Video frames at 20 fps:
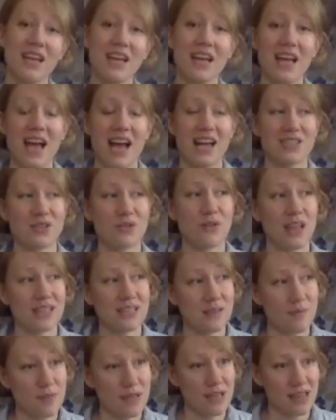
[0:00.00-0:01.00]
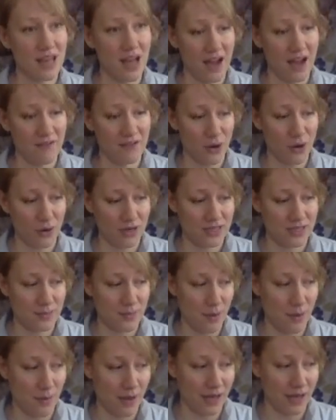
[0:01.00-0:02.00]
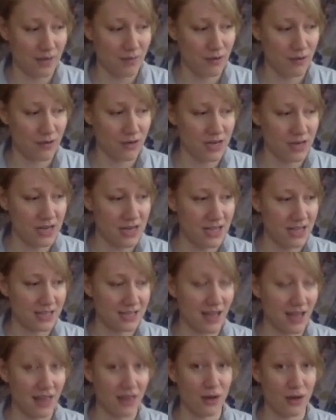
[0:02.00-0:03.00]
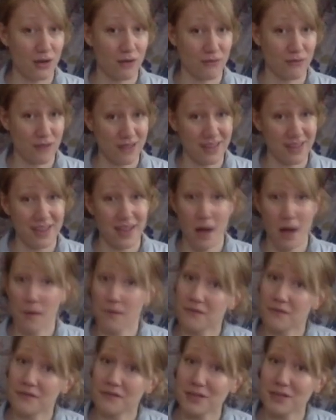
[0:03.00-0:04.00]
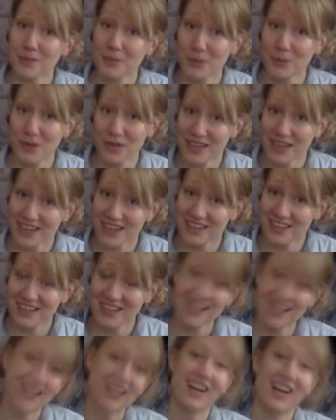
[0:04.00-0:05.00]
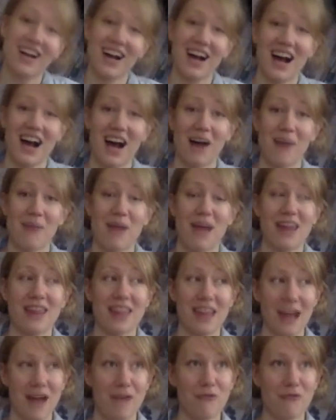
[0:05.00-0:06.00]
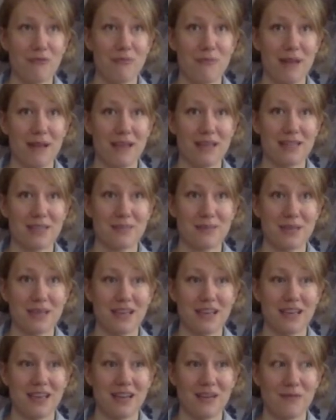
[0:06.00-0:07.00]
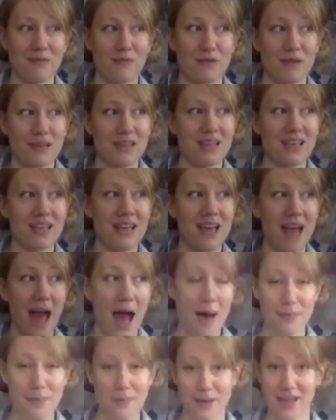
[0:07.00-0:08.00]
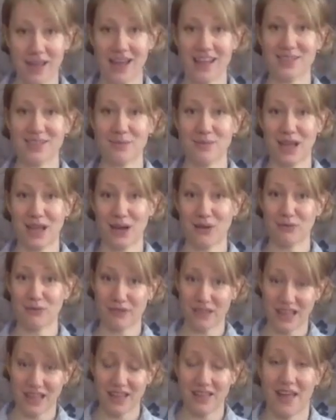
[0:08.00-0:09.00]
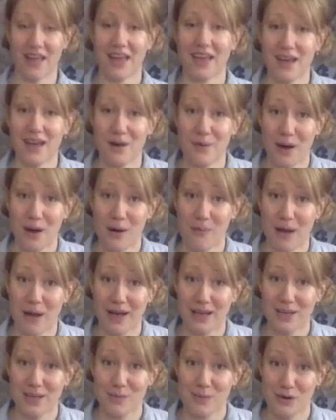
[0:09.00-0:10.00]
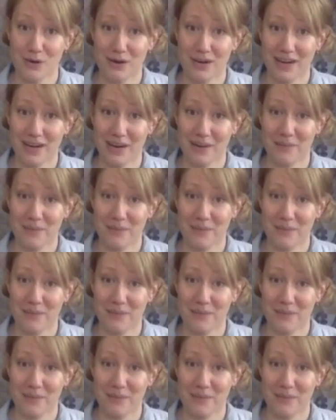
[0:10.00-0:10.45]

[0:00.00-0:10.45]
And so that's something that I've noticed about my community is that they're a really helpful community. And that makes me really happy and something I really like about my community.